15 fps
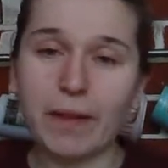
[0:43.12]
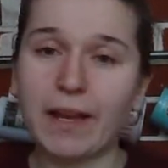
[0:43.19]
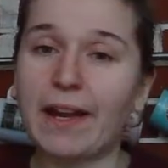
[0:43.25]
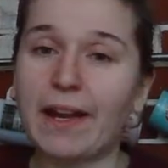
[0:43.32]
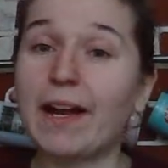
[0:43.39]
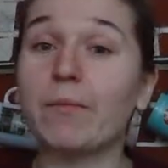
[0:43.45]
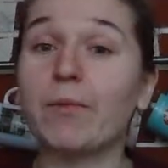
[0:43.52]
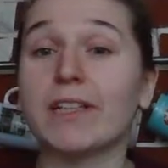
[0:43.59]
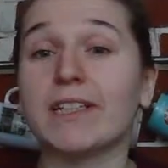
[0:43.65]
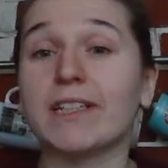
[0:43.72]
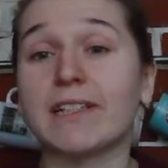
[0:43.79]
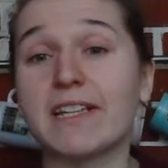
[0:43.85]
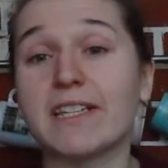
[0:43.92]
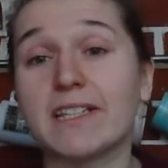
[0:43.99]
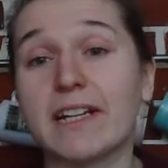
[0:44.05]
I'm running
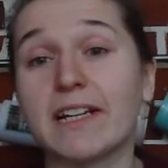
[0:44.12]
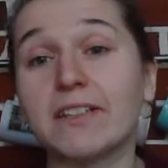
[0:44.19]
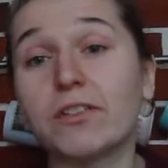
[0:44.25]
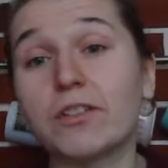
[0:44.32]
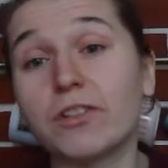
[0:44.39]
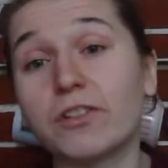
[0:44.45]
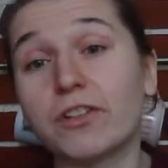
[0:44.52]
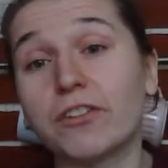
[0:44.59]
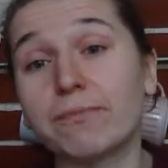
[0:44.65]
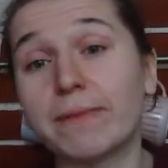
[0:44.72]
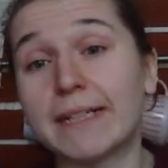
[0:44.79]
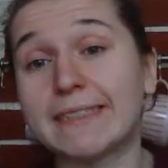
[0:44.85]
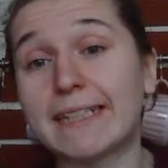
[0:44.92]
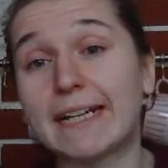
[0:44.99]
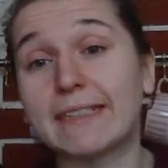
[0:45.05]
this in honour of
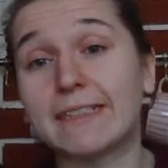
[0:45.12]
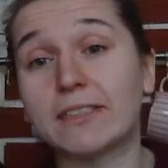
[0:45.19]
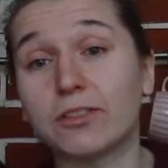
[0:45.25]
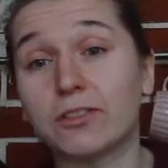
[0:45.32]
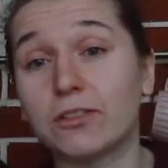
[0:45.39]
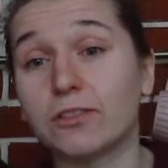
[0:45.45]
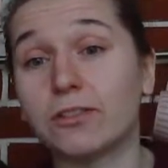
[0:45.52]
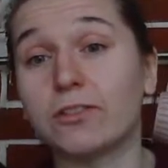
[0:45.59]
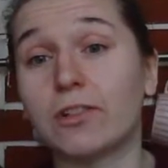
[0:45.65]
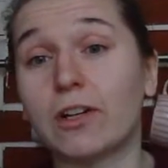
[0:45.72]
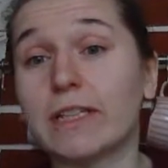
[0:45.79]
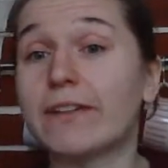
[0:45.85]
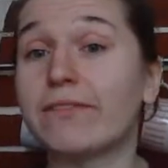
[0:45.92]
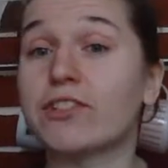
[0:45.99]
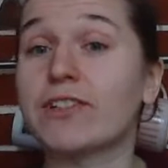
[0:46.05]
my dad who got a
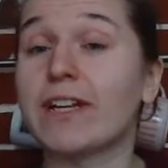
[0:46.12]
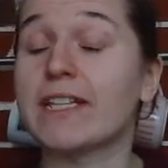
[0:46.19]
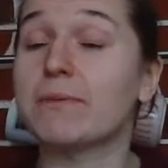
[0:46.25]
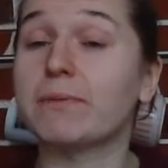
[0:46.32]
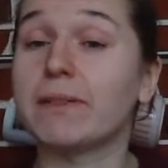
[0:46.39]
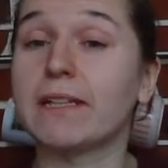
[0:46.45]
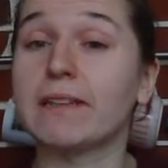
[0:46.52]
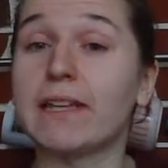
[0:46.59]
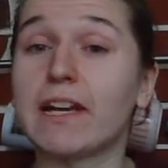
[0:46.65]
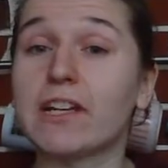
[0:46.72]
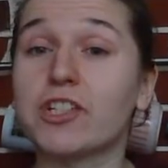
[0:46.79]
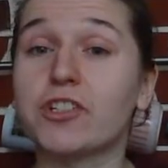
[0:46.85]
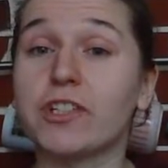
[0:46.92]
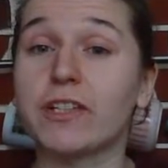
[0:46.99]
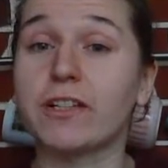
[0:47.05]
liver transplant
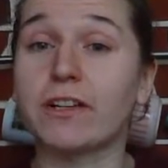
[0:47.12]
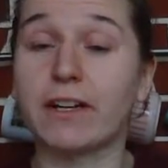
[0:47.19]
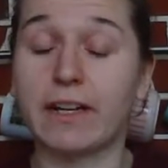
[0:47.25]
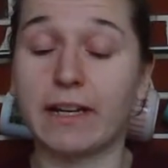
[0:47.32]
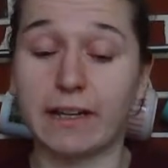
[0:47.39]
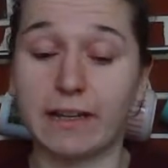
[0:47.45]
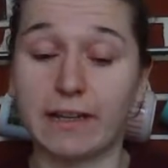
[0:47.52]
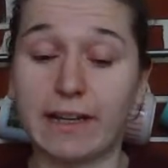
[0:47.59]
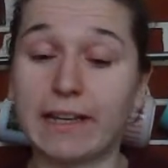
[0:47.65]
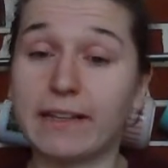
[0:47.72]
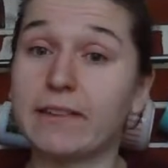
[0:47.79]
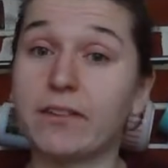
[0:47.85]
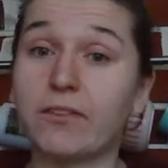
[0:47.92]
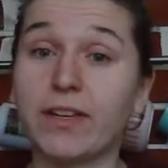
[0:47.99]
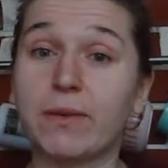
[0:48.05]
last year
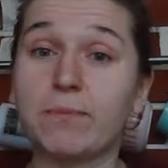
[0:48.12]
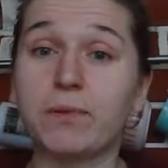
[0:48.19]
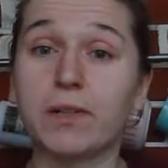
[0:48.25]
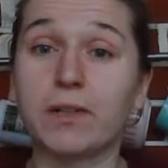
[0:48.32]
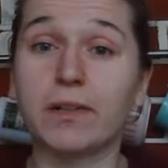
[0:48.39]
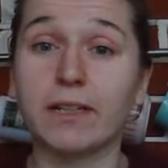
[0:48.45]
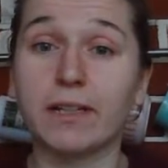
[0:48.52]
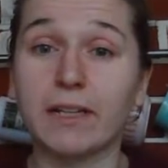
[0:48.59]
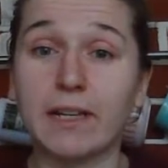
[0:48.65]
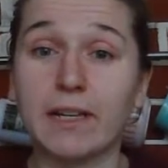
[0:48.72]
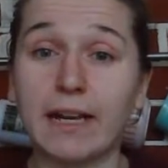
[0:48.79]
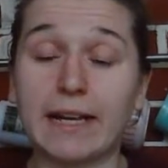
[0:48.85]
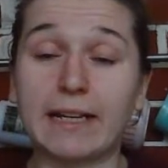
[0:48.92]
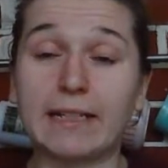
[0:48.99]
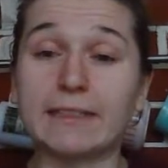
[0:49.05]
in November,
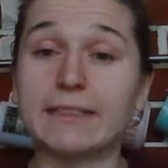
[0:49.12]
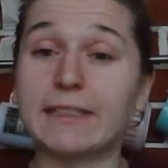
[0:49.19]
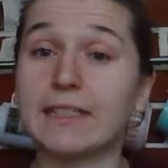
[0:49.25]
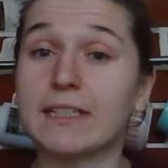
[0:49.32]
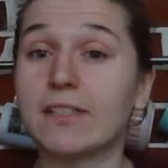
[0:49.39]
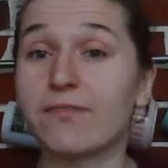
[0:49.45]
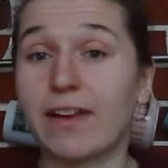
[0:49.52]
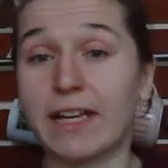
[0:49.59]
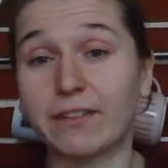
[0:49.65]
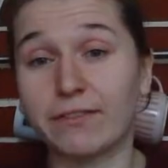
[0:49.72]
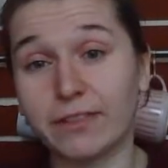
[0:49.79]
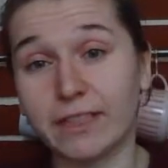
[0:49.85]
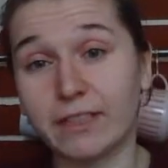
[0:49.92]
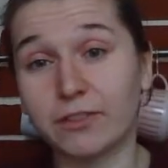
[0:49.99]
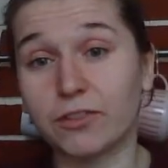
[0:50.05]
and he is
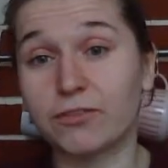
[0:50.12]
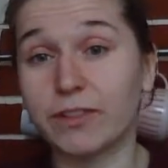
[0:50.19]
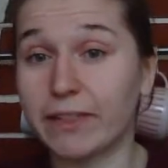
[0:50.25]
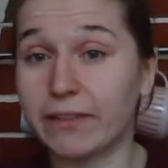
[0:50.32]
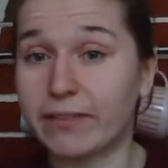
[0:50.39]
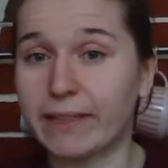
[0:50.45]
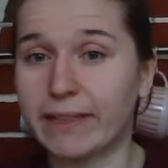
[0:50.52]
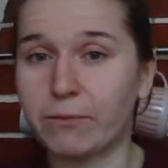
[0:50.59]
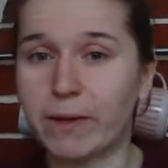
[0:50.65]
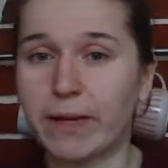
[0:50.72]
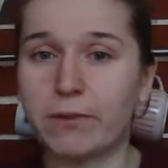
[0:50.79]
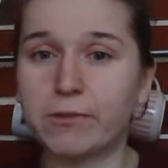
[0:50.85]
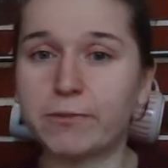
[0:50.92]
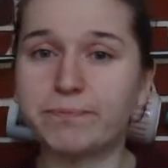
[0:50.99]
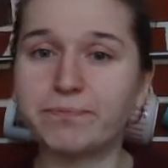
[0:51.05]
thankfully doing really, really
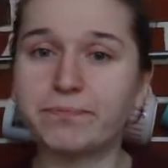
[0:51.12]
well.